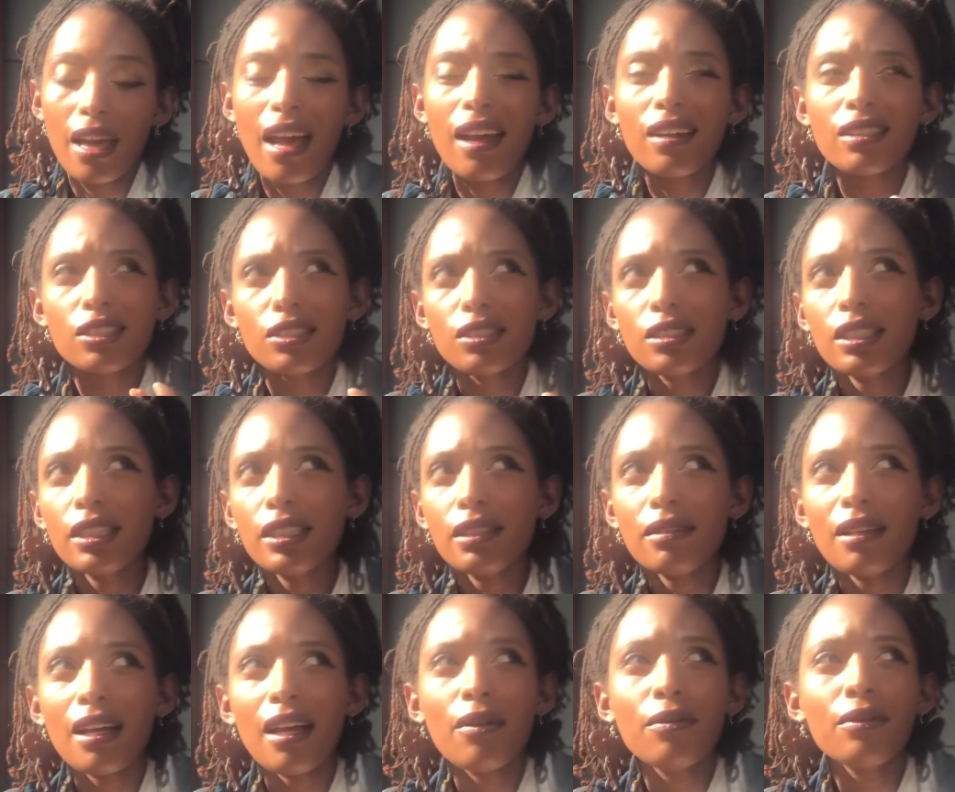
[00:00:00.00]

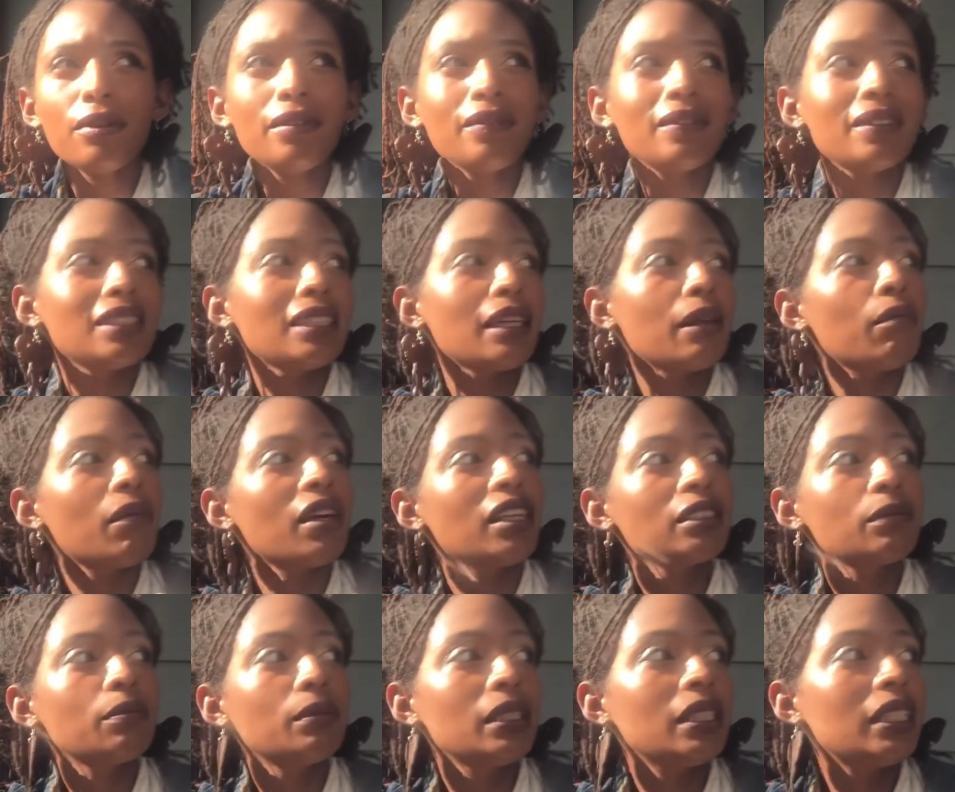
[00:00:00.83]
Actually, I won't even say
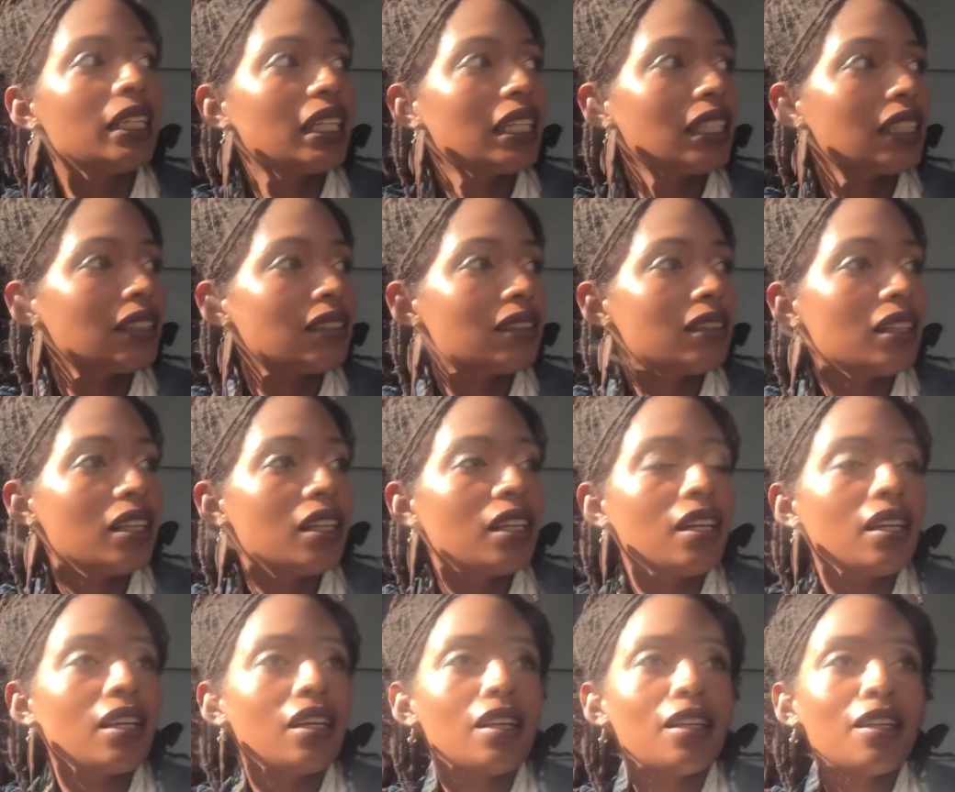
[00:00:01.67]
must begin,
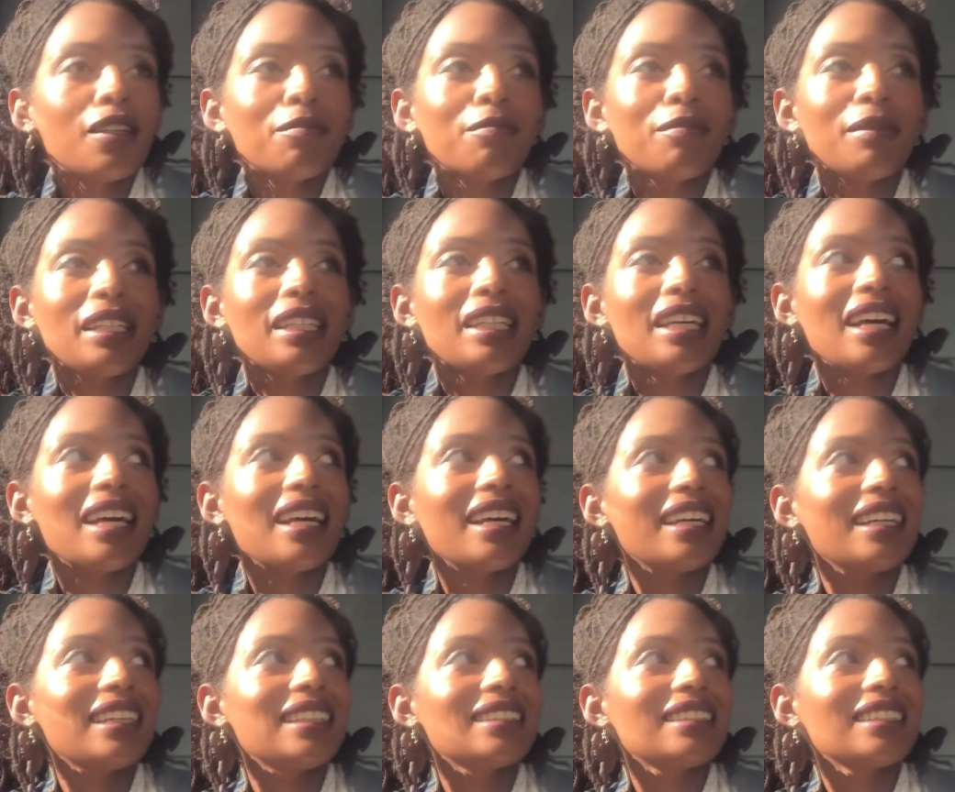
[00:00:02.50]

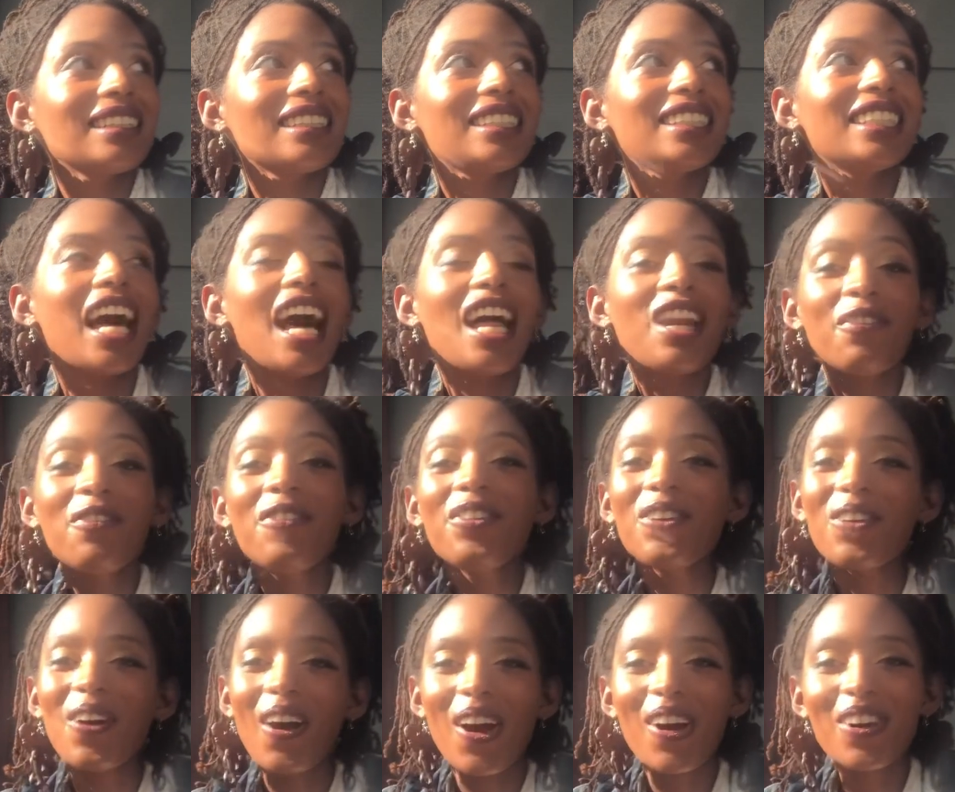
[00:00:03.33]
because a lot of
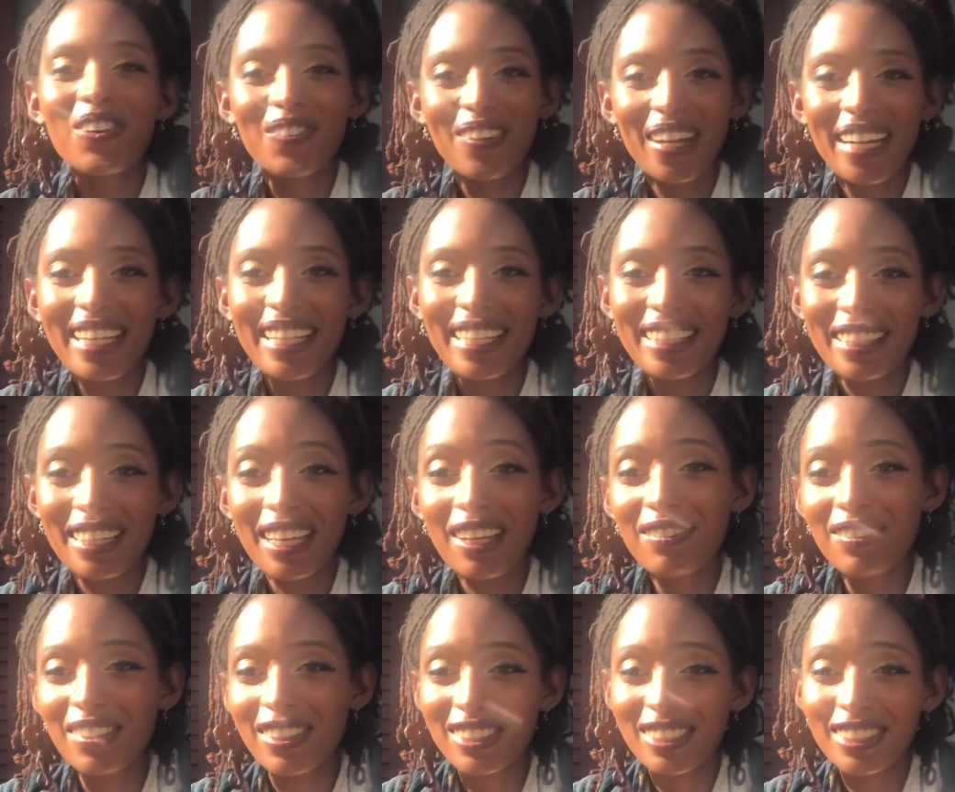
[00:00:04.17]
you already
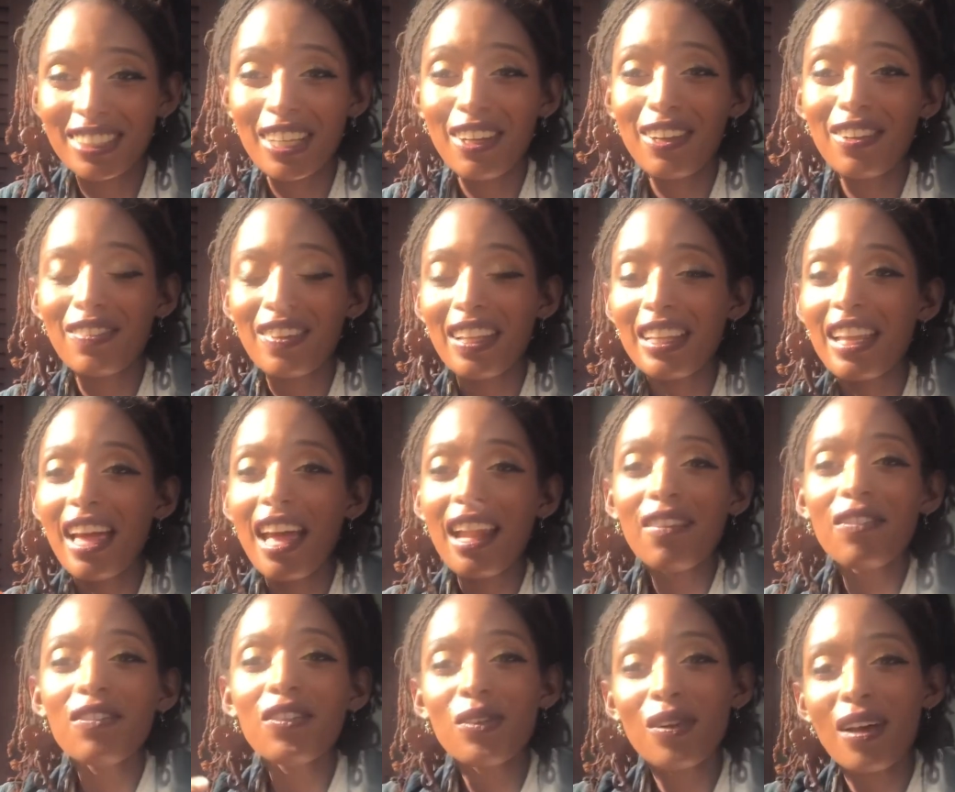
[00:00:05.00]
love yourself. A
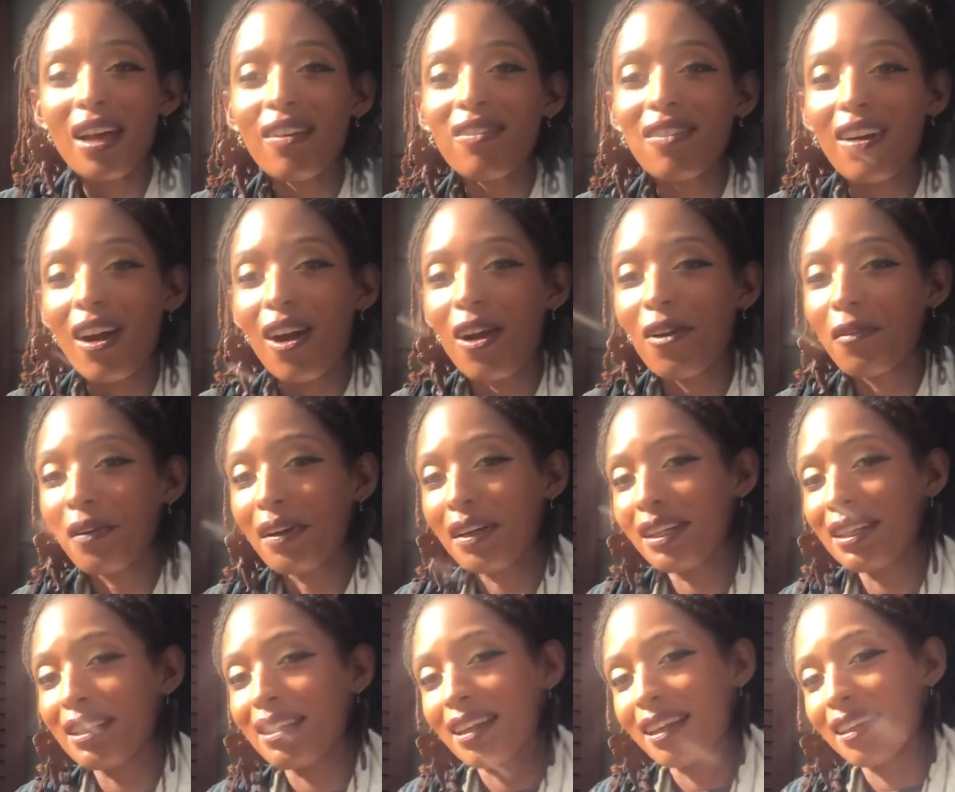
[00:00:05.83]
lot of you have
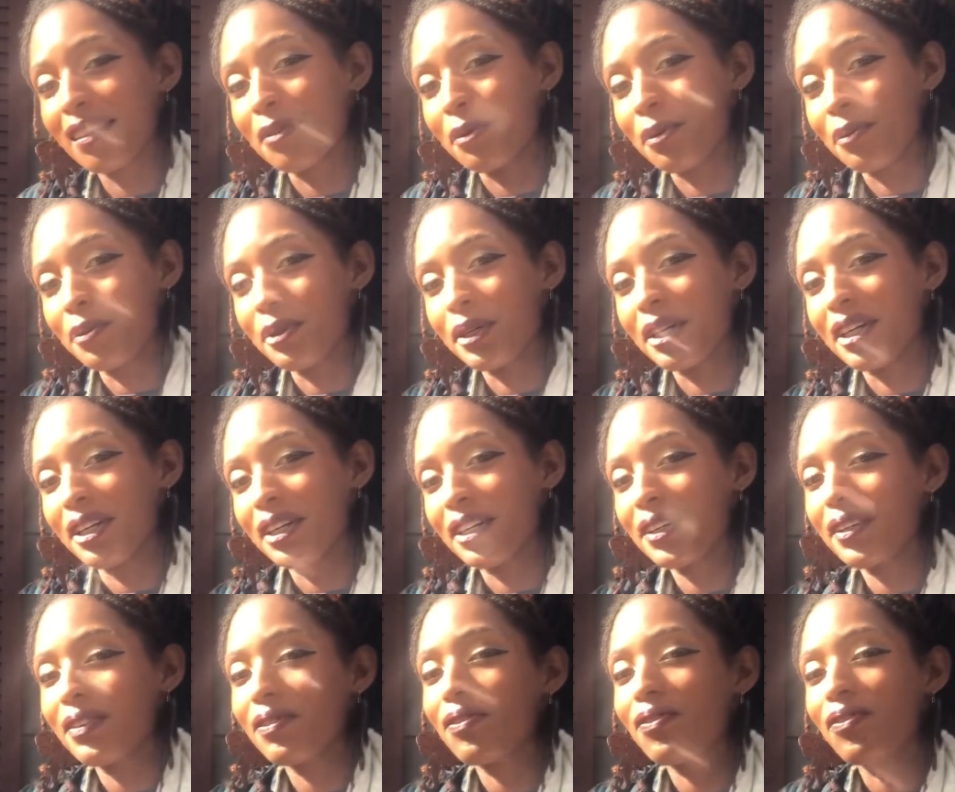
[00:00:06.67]
already done the
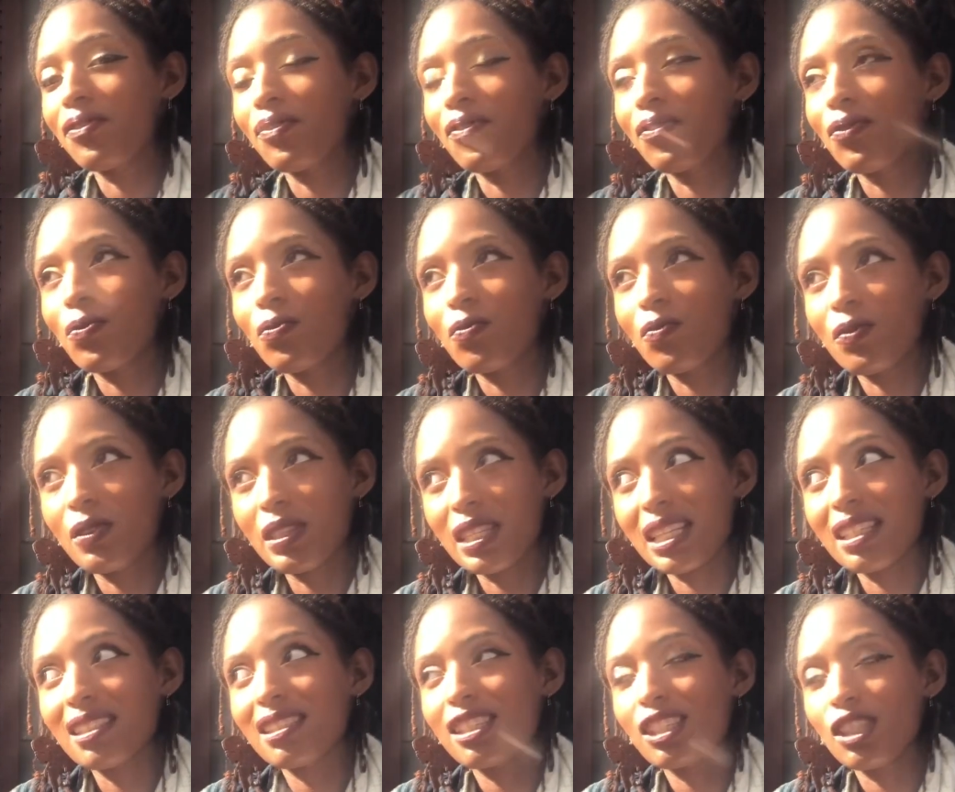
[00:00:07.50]
work
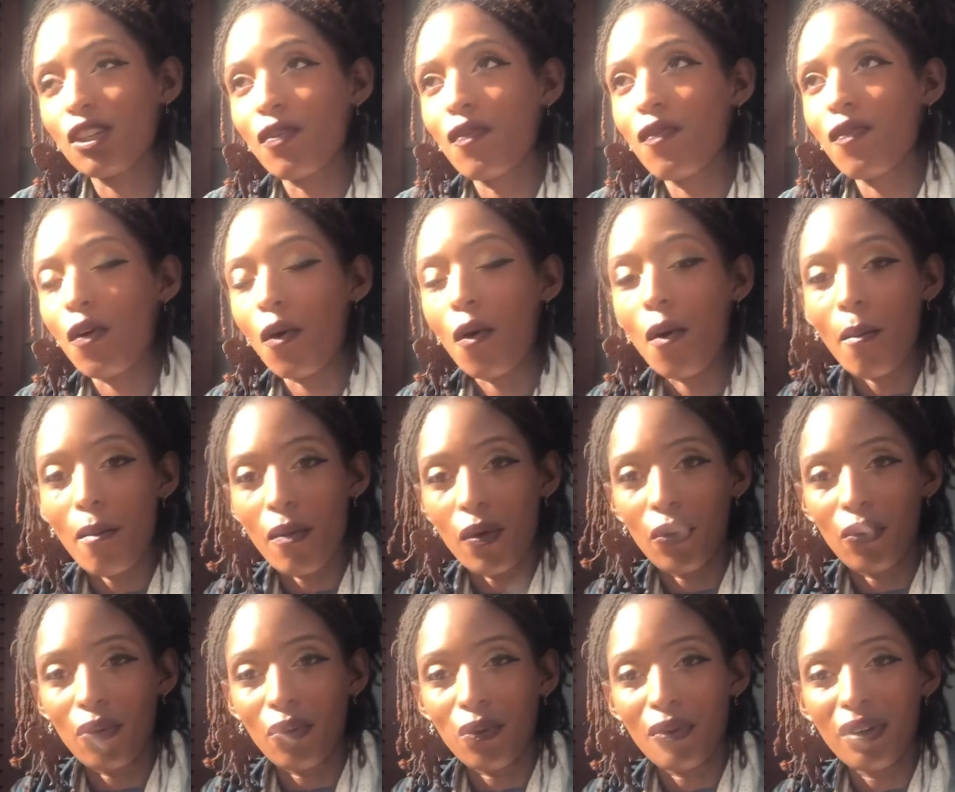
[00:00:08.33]
since the full
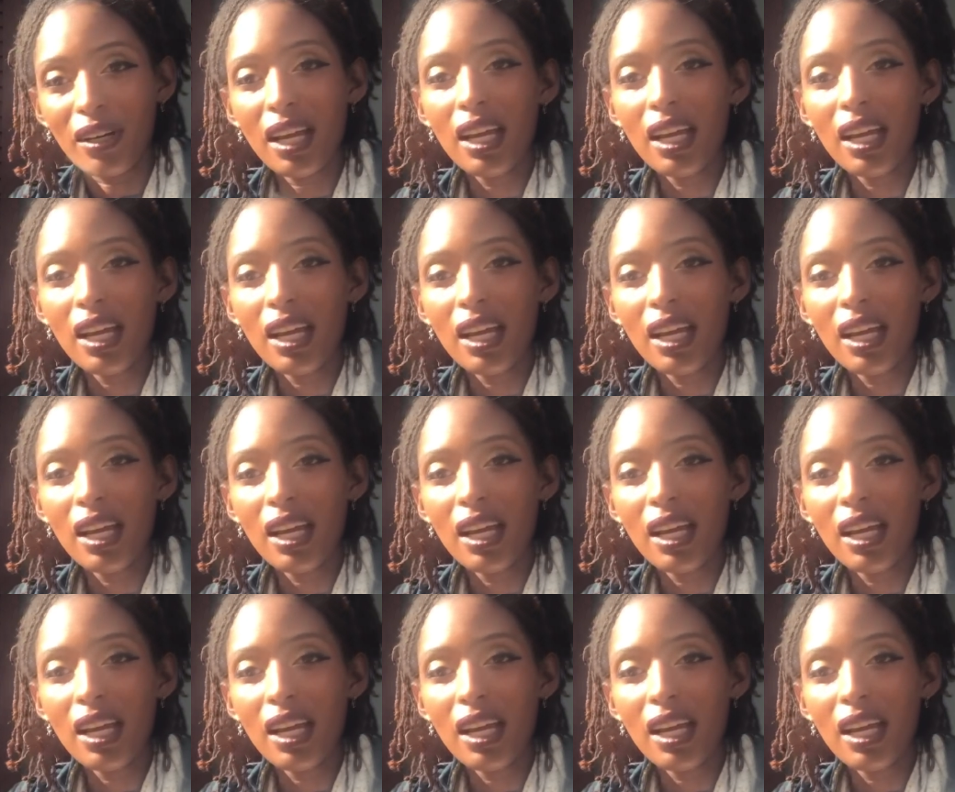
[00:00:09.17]
moon